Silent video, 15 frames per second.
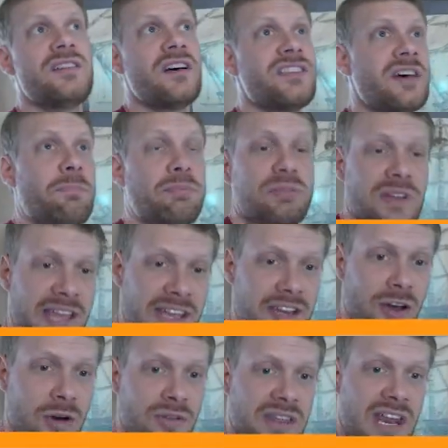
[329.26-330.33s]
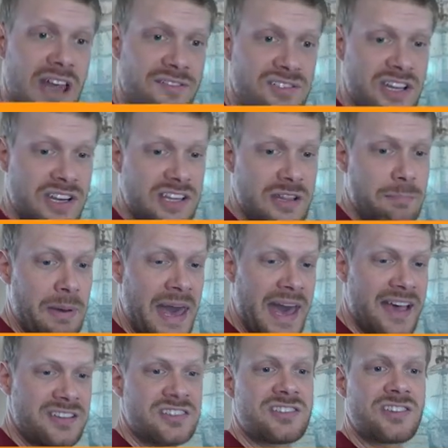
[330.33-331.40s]
the Plano that I've done in the
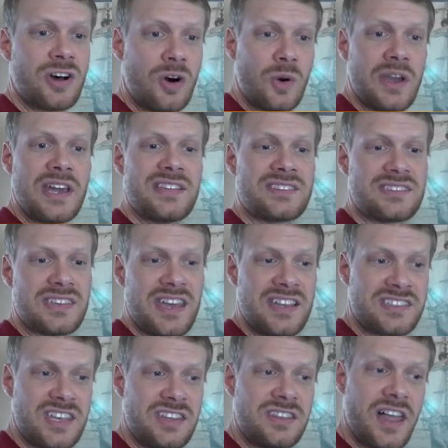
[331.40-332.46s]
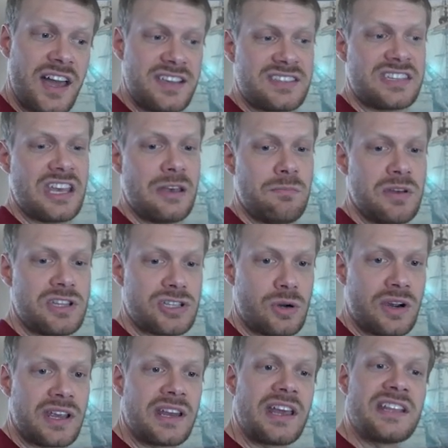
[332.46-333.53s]
past, so it's a nice
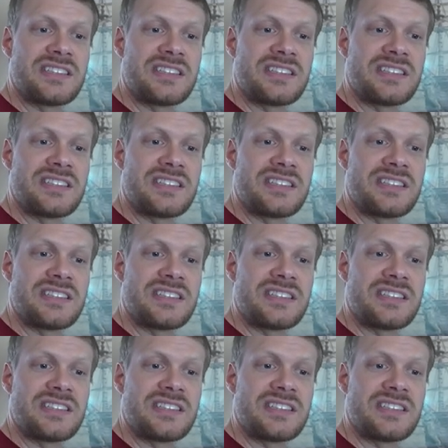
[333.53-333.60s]
in-between.